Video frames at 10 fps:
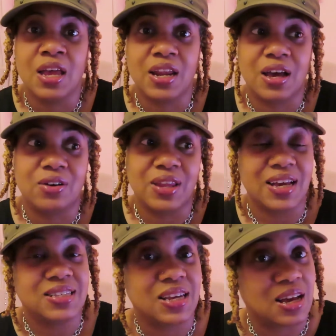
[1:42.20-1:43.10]
Now, like
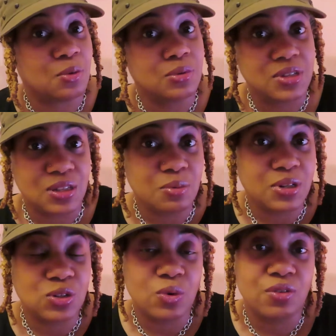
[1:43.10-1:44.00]
I said, I will still be
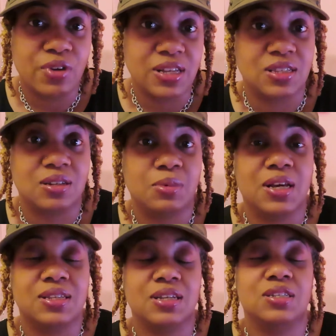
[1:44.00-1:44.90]
doing resin
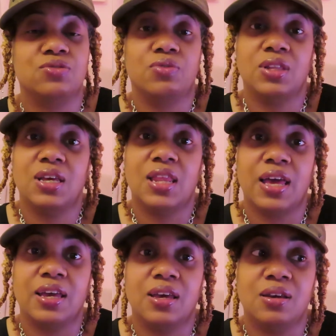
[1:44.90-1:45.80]
because I just really
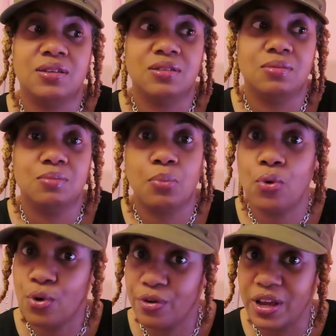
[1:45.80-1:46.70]
like
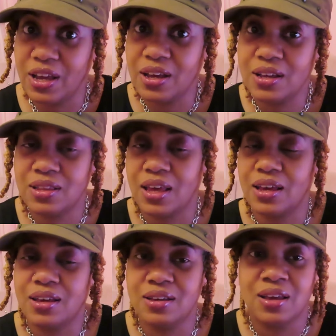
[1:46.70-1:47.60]
pouring.
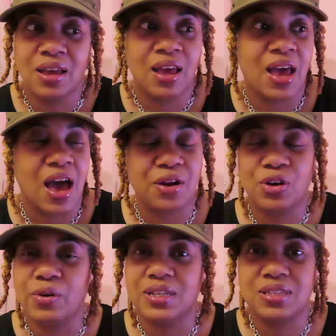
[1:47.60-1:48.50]
Like, I don't
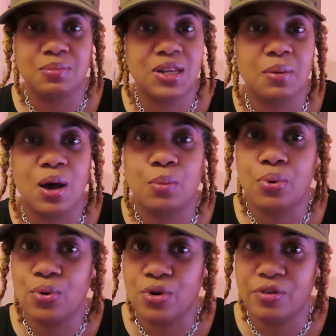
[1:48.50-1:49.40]
know, it's something about
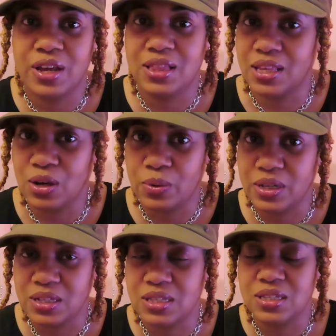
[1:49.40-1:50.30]
pouring
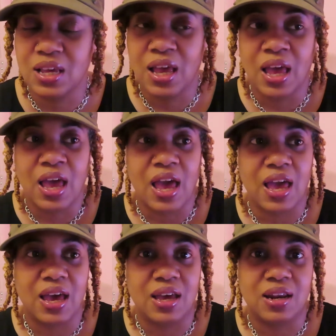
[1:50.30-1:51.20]
liquids
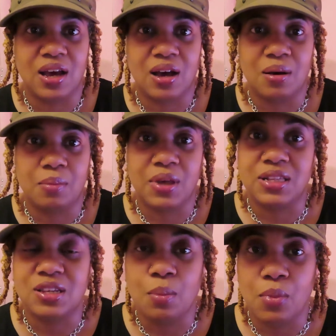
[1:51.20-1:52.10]
and
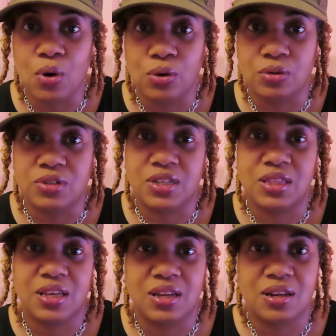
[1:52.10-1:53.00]
into molds,
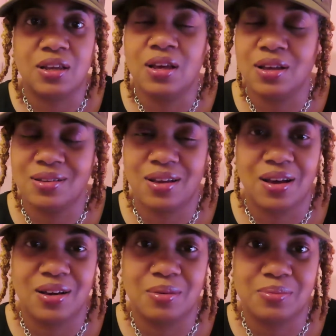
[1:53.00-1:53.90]
and then
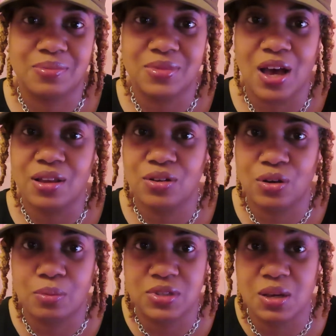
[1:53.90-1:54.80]

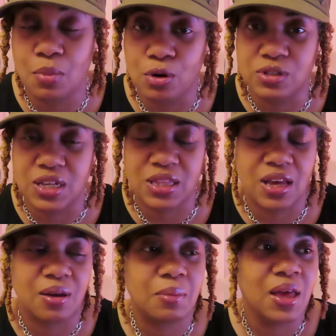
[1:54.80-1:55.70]
demolding
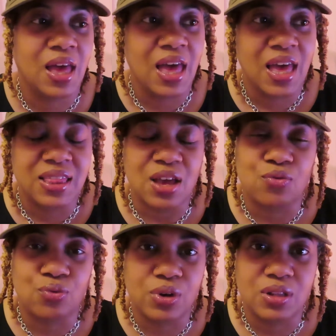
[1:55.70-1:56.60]
them, that
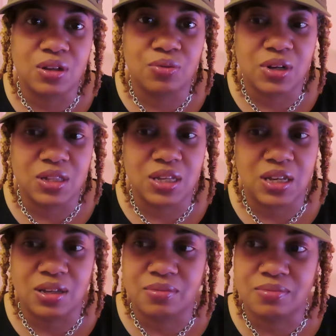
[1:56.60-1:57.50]

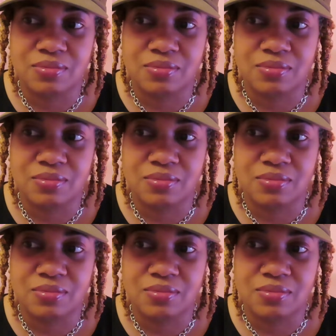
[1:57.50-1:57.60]
really